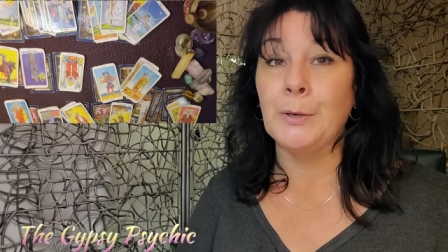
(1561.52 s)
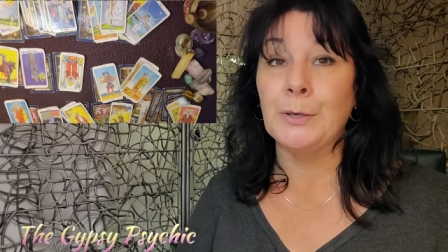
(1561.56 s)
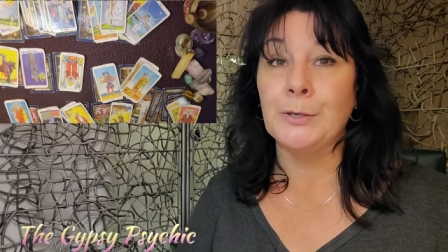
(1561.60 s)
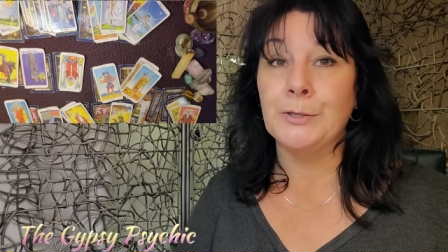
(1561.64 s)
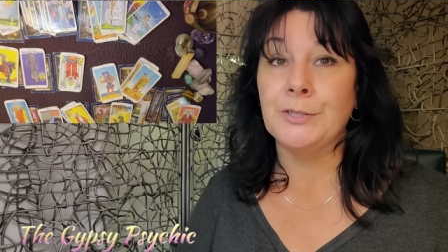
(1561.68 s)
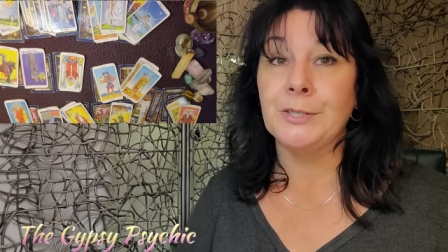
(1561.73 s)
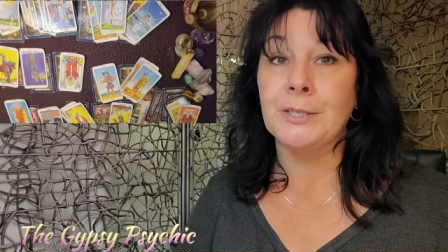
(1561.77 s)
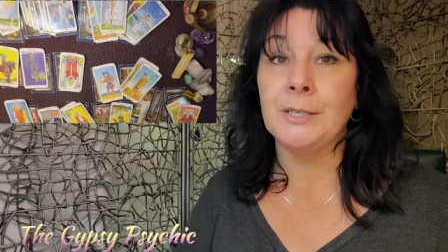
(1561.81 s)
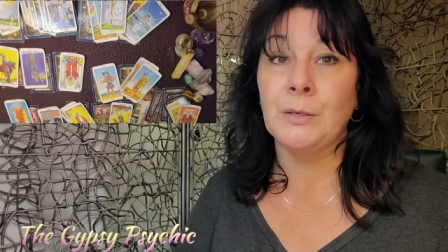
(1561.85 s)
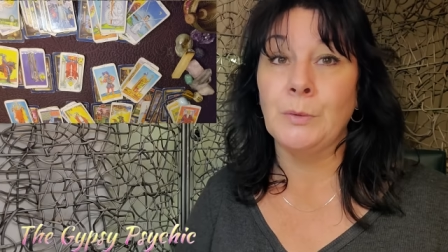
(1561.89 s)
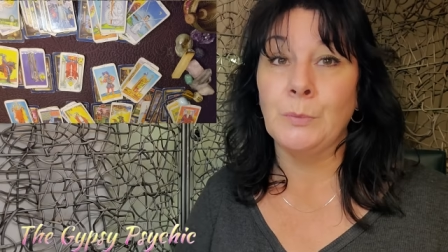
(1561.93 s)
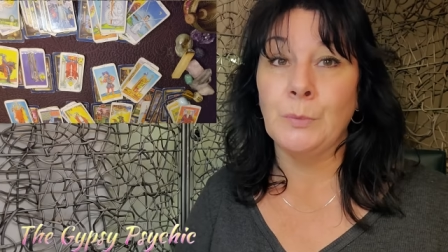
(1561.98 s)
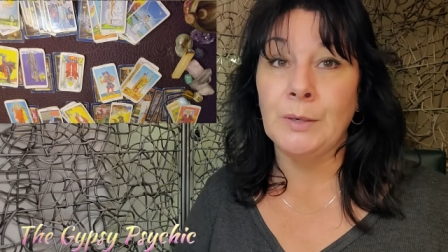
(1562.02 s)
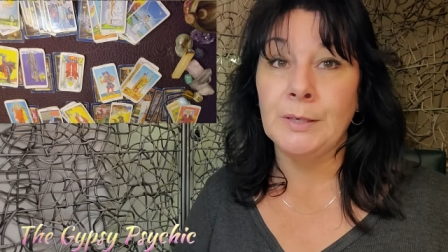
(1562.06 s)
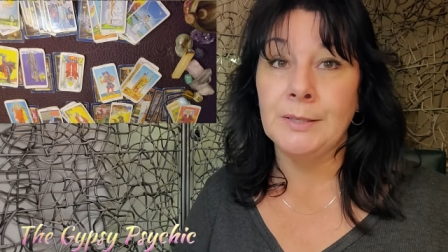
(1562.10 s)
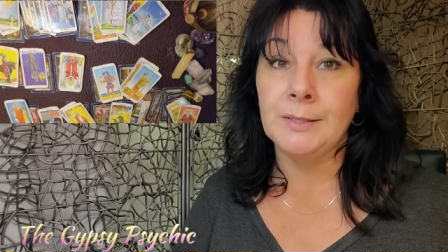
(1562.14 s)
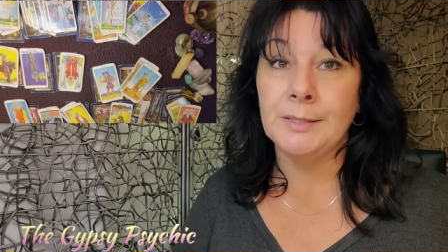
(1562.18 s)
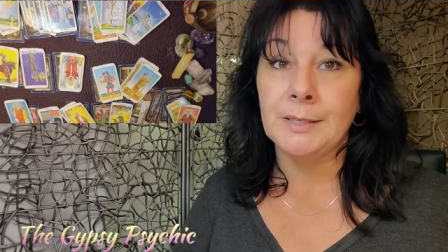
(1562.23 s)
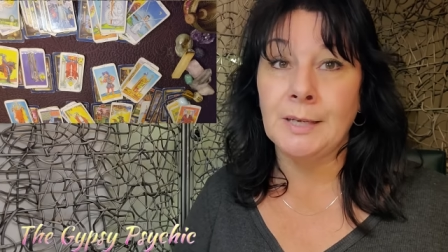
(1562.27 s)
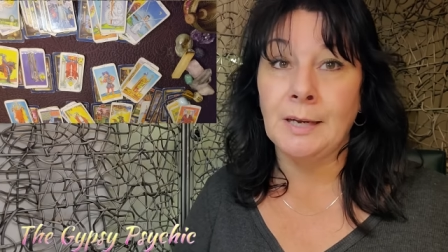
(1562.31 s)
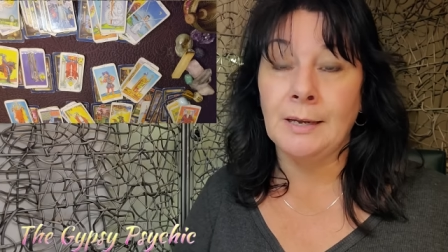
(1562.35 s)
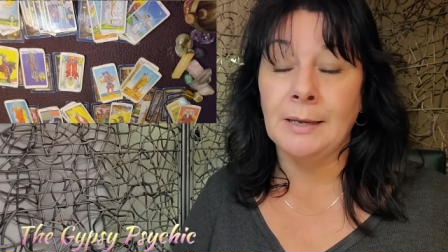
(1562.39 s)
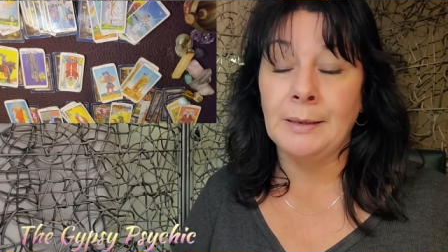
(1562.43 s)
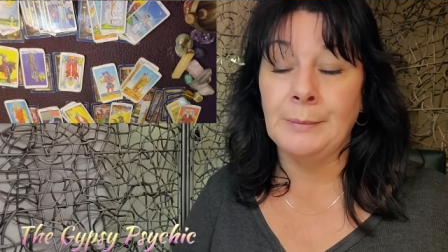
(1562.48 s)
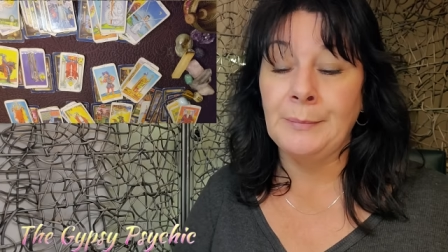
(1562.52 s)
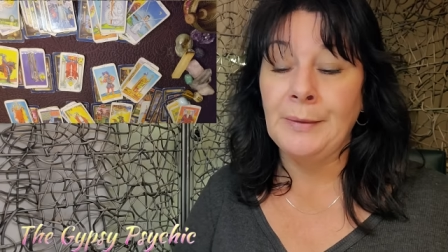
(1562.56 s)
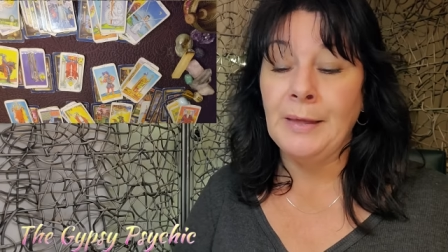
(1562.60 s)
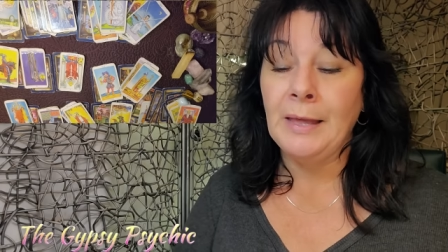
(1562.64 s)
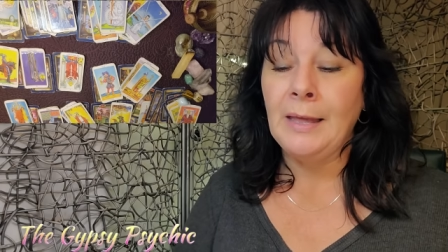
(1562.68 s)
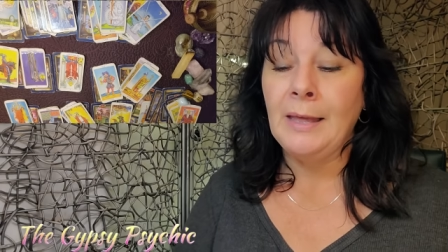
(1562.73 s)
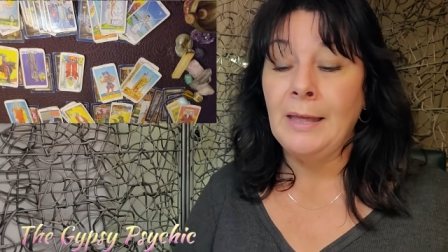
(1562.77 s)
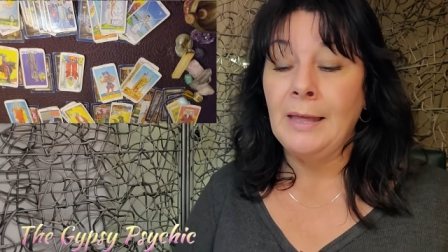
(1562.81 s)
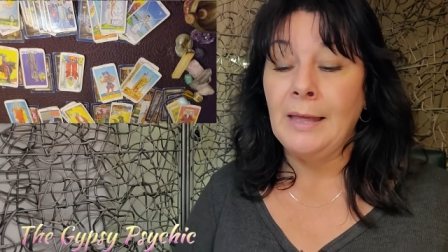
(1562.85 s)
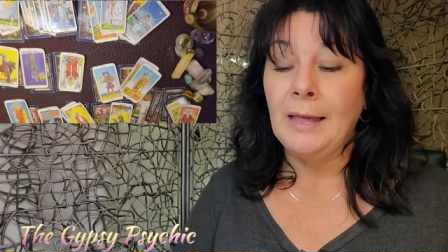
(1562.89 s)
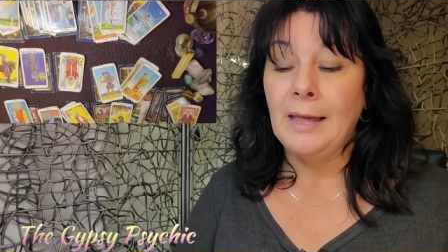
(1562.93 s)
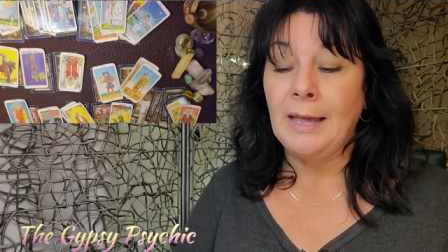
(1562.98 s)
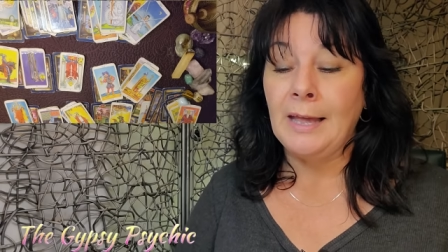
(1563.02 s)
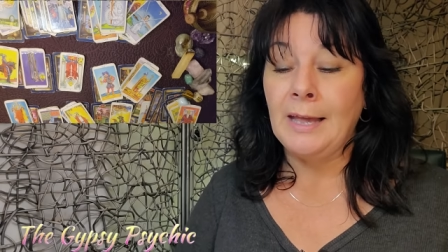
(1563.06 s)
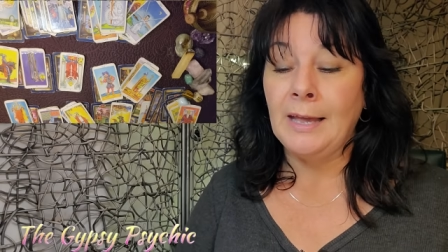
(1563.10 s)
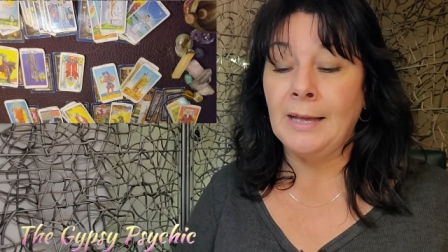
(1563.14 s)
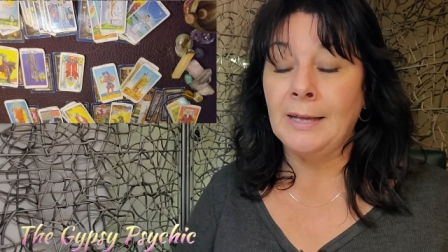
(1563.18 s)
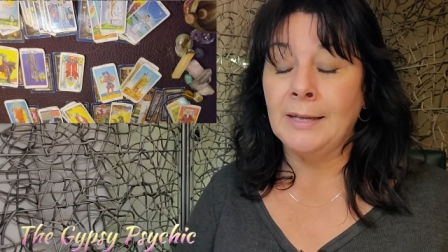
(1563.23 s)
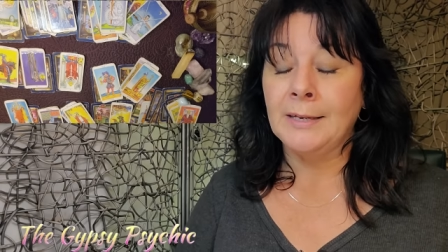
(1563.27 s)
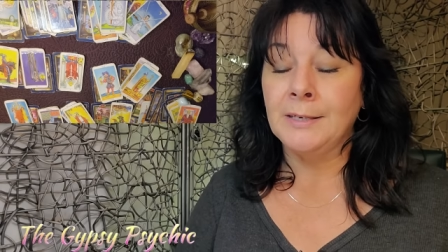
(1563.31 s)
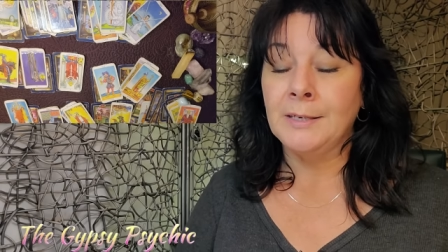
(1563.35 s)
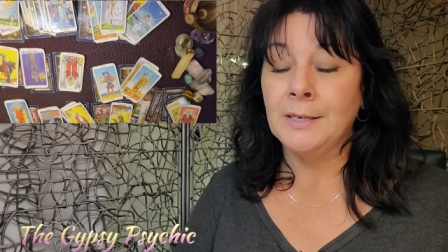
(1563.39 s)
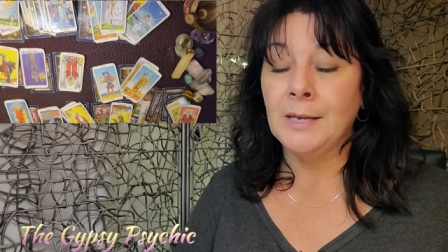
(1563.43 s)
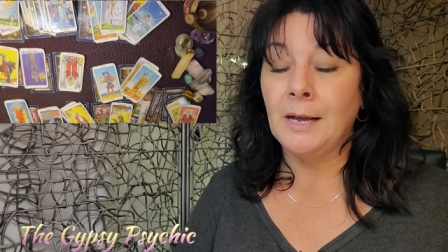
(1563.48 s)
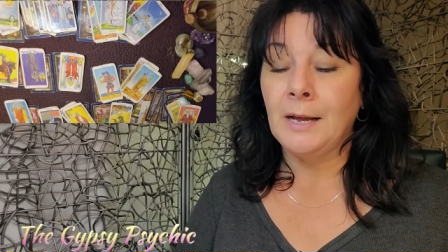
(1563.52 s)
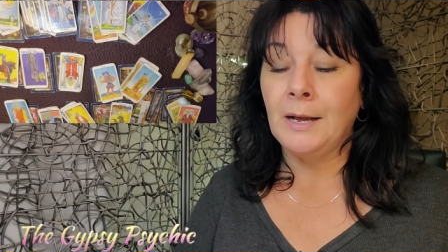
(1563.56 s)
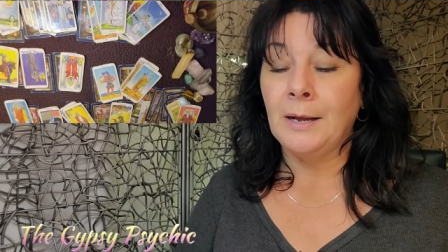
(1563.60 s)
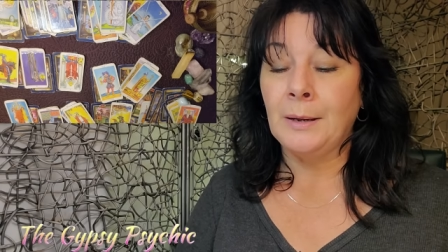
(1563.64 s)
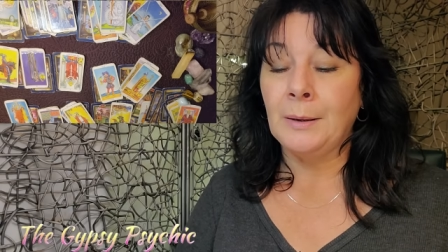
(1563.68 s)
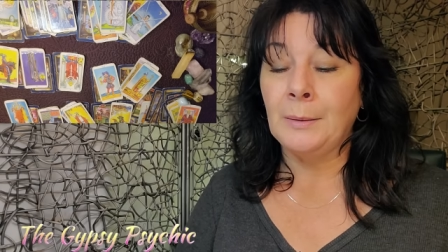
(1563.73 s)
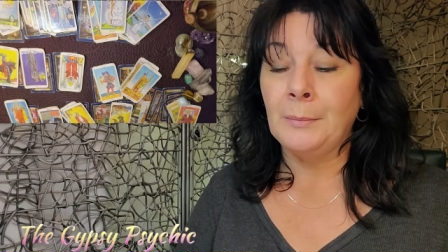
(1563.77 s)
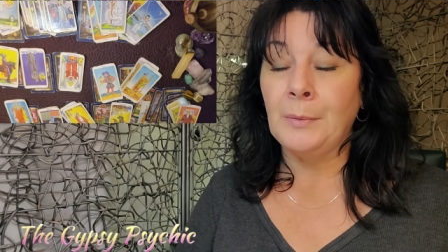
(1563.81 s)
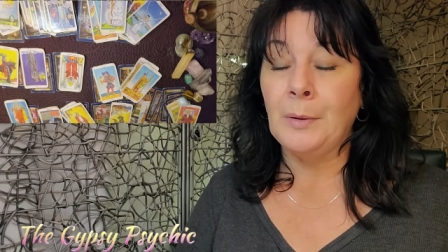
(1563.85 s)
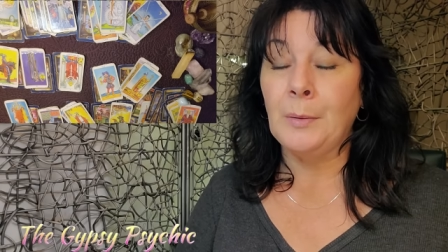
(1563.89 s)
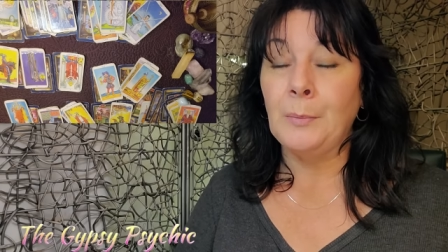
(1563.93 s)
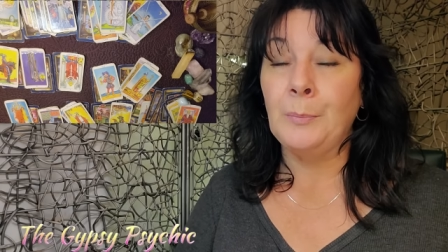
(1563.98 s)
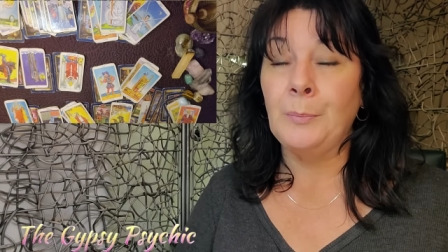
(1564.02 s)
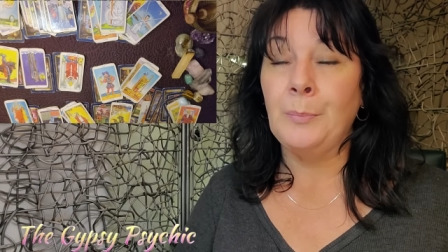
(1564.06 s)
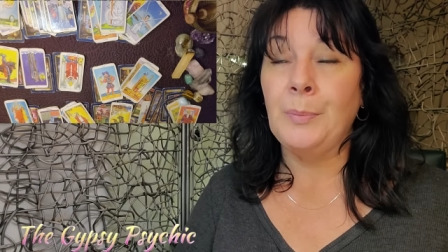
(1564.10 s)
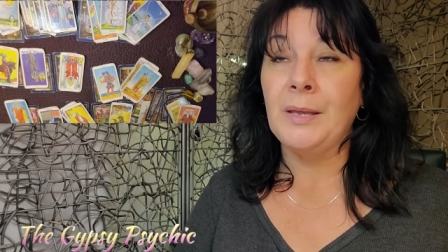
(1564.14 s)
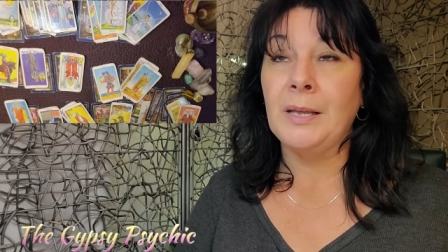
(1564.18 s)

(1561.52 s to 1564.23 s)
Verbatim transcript: person at one time. And um,